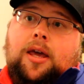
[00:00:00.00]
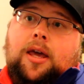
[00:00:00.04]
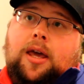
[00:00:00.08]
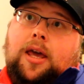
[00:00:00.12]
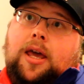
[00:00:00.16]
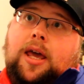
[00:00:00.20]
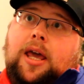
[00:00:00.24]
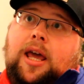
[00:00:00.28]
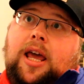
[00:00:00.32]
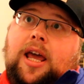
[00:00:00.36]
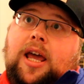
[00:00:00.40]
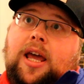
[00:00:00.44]

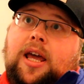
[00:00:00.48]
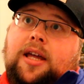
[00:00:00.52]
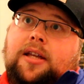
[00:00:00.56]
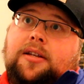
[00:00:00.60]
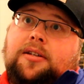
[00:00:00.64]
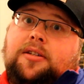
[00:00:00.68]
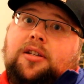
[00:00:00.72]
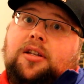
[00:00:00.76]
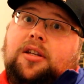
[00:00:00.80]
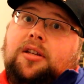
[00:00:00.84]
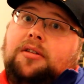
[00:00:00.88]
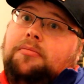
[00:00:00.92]

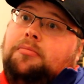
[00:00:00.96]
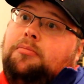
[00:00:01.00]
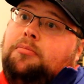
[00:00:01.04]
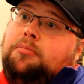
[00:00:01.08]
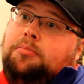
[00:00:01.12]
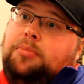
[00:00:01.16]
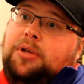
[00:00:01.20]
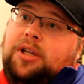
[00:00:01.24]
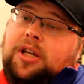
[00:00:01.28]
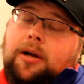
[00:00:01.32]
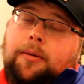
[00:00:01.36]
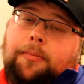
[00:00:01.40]
And
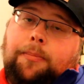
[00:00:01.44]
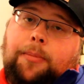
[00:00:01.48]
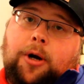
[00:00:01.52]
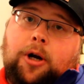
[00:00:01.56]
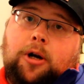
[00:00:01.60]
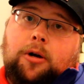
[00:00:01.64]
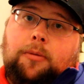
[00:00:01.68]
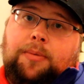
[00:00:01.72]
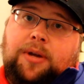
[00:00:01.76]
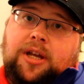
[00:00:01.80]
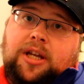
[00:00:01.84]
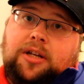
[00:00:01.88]
become
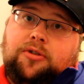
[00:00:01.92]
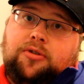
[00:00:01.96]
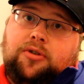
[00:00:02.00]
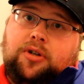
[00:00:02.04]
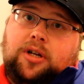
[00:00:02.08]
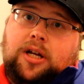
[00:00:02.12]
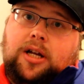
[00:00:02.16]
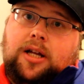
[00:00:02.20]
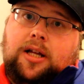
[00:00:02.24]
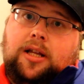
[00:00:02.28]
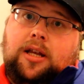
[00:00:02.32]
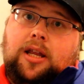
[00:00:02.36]
part of
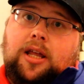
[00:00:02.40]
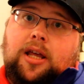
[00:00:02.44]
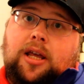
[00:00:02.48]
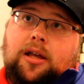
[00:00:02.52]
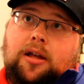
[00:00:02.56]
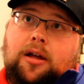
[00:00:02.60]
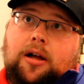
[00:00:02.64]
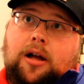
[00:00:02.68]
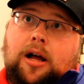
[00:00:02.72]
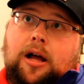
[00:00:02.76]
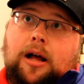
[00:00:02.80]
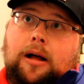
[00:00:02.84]

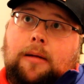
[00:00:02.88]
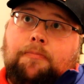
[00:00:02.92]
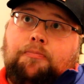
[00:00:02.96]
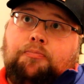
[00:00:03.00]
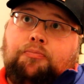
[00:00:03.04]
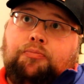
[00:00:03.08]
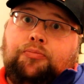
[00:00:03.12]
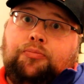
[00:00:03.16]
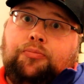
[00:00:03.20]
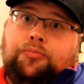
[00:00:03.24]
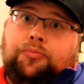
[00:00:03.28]
Patreon,